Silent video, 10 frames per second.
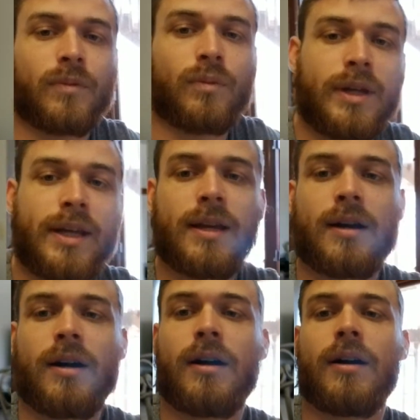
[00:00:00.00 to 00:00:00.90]
We
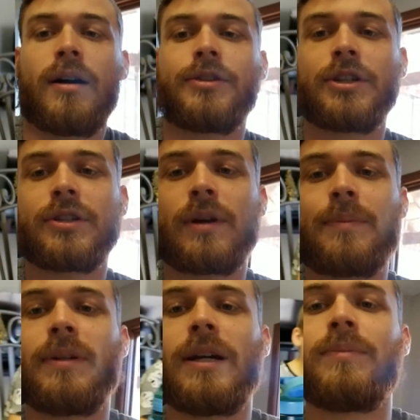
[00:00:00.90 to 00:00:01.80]
are just
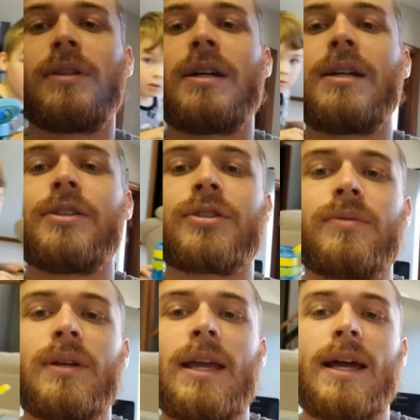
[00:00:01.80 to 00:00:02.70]
wrapping up
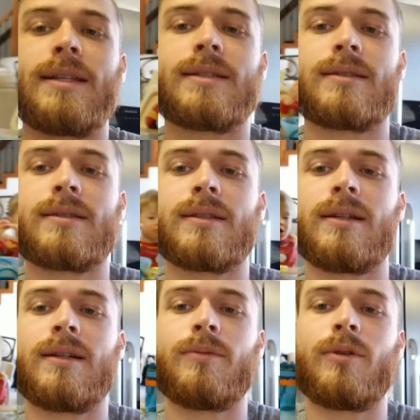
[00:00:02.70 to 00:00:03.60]
lunch. We had
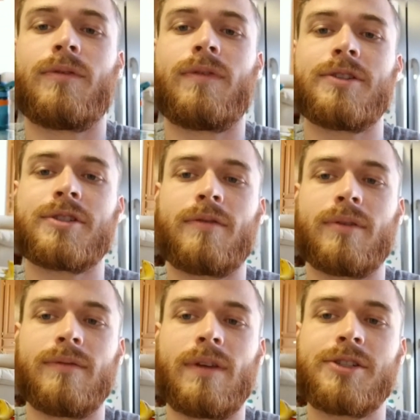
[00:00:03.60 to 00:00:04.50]
some, well, we finished off
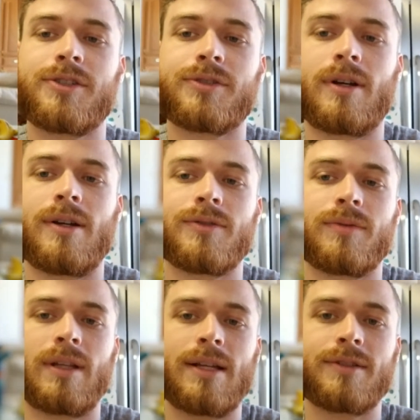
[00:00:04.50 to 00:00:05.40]
with veggie straws
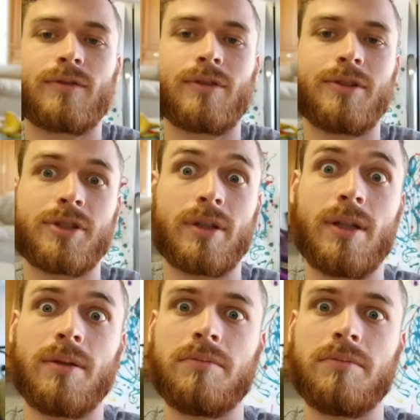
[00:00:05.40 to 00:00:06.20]
with lots of crunching in them.